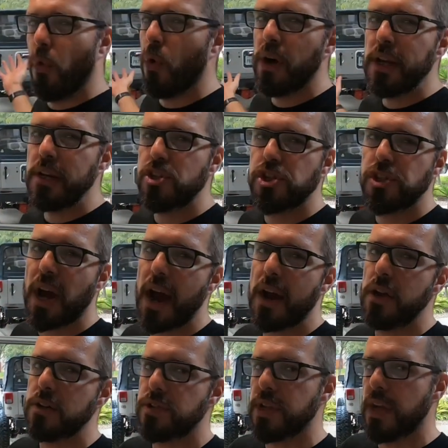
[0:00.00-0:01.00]
40-inch
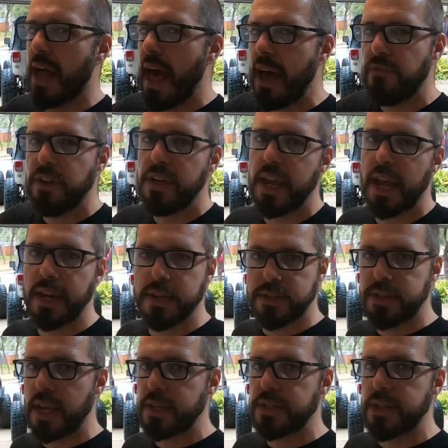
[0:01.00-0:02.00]
tires and a heavy Dana
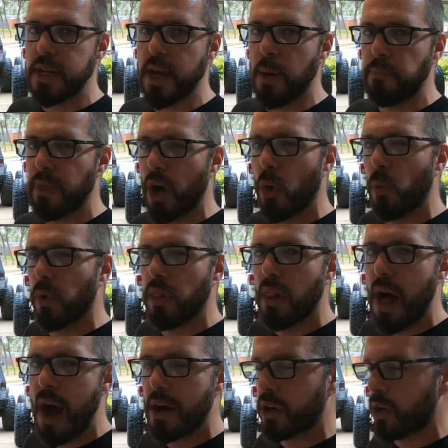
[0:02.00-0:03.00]
60 up there with
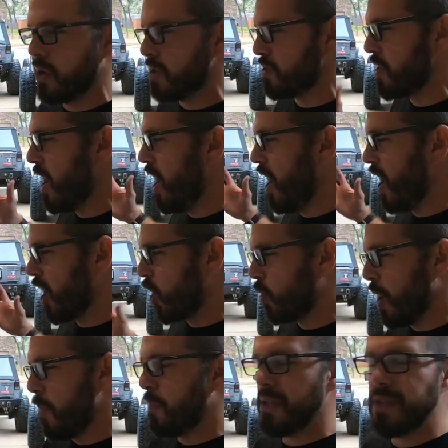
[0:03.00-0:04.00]
lockers,
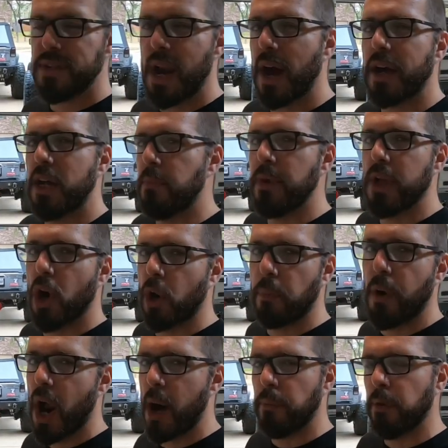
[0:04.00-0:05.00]
grip is not going to be our
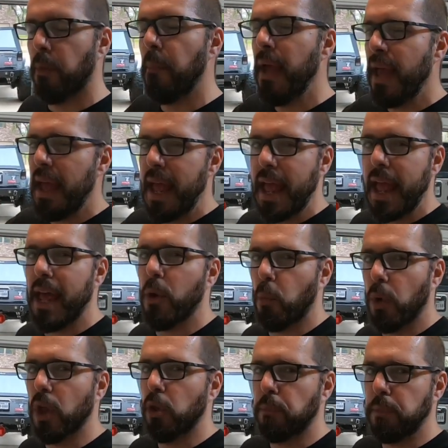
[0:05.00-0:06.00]
problem. It
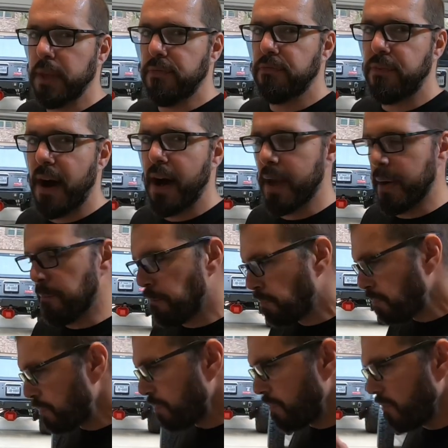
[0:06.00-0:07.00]
will be fine.
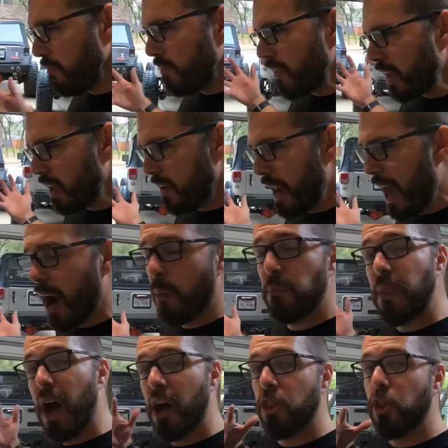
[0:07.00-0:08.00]
Now,
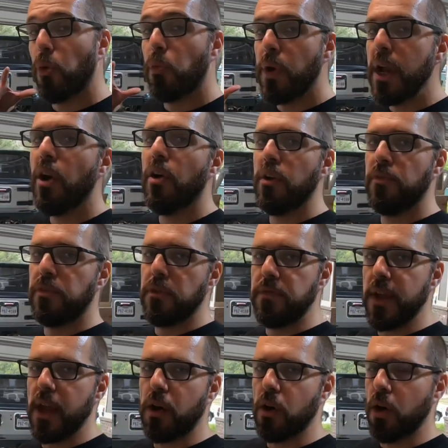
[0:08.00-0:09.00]
on the rear of the
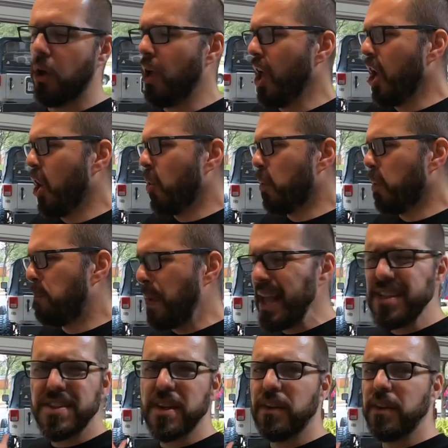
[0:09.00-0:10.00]
vehicle, we're
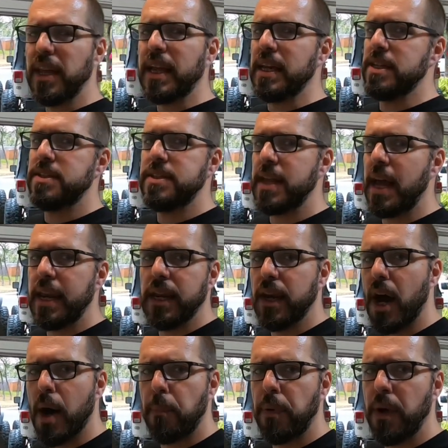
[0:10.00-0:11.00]
basically going to set it
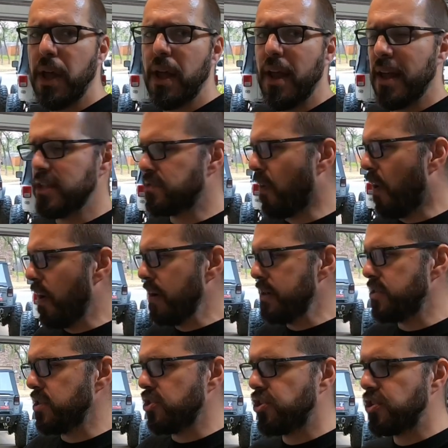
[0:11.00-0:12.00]
up as far
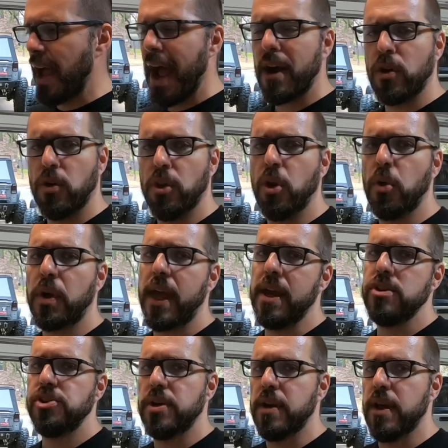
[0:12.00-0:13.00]
as shackle
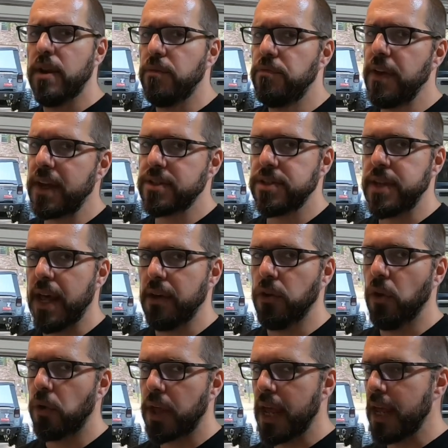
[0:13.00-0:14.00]
location and fixed end
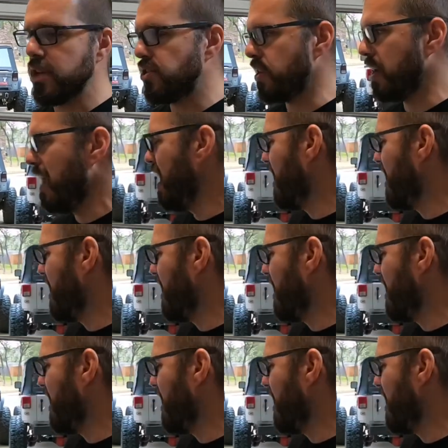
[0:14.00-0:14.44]
location,